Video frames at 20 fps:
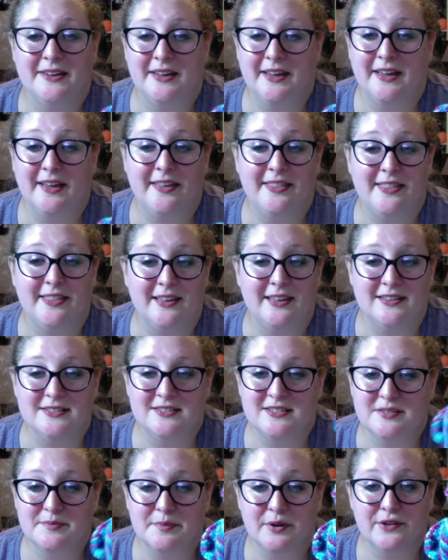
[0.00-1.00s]
I think it's
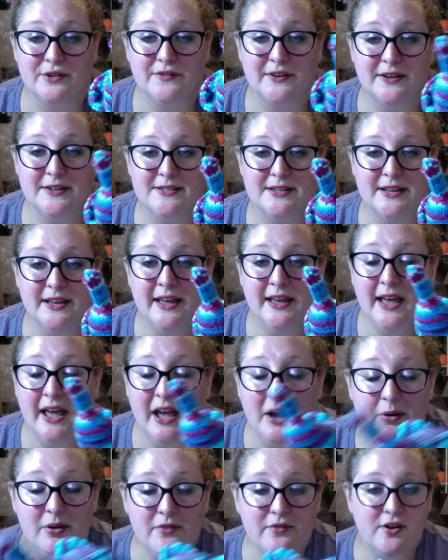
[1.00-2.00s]
just perfect.
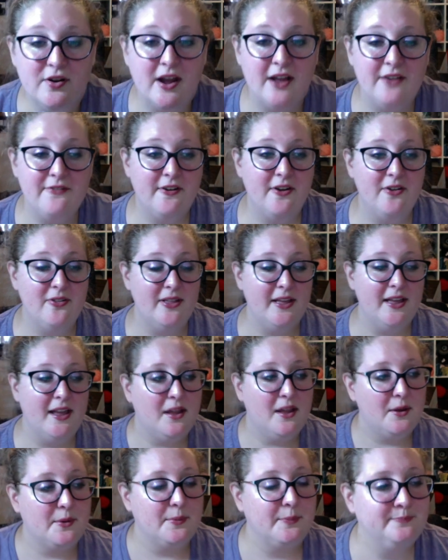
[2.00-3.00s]
However, I felt
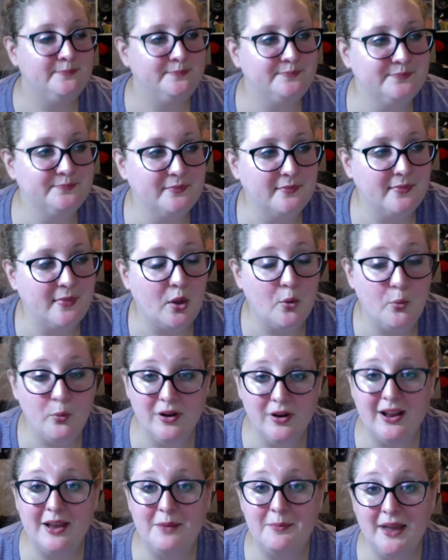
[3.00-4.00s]
like
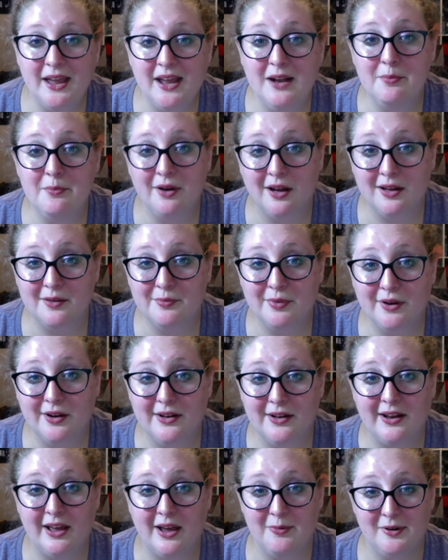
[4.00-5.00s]
when I made Bon
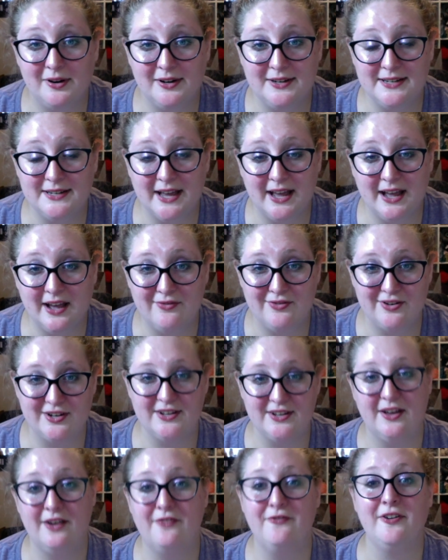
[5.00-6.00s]
Bon, I wanted to have
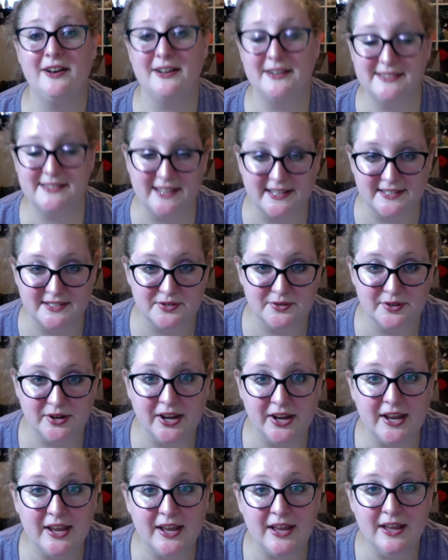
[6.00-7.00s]
a fun
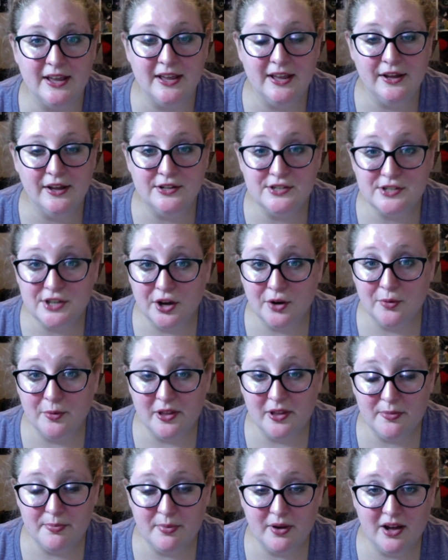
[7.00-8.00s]
accessory to go
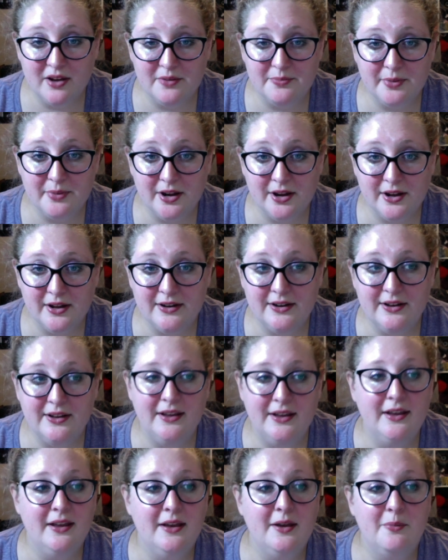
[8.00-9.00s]
with Bon Bon,
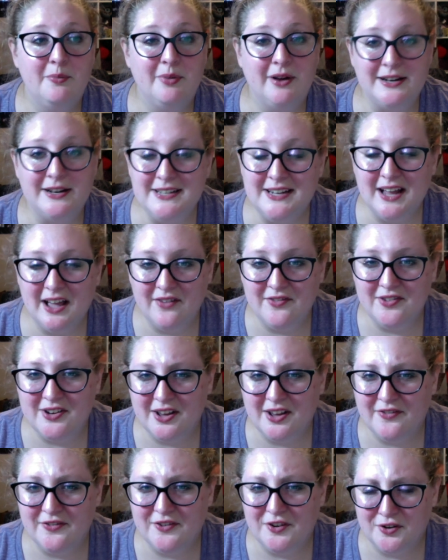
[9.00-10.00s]
but I didn't have
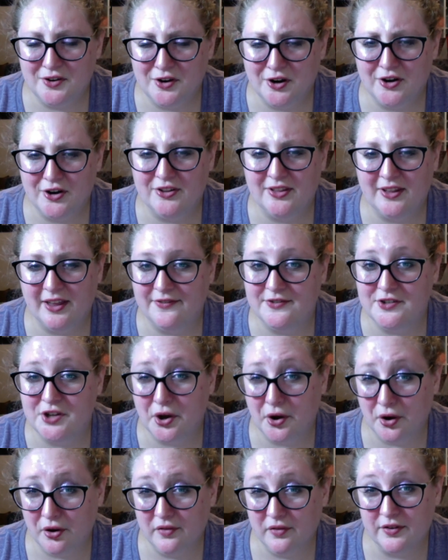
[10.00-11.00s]
enough yarn left
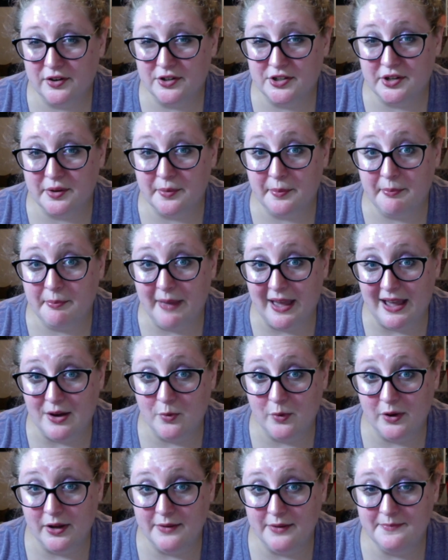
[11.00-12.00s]
over to make
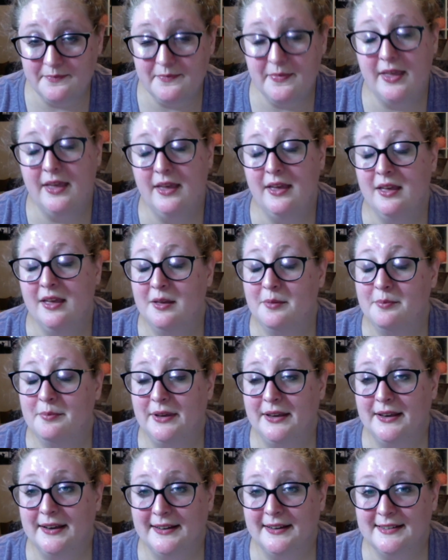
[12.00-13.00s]
one
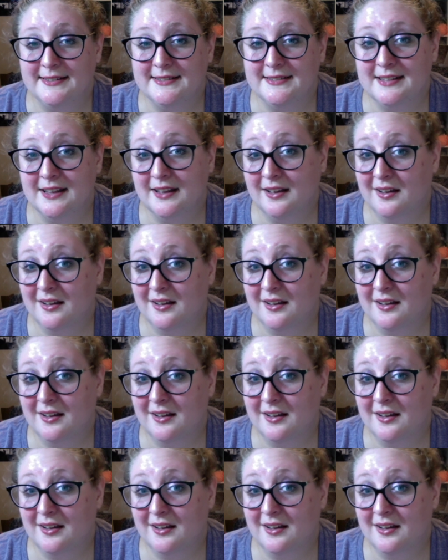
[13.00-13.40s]
because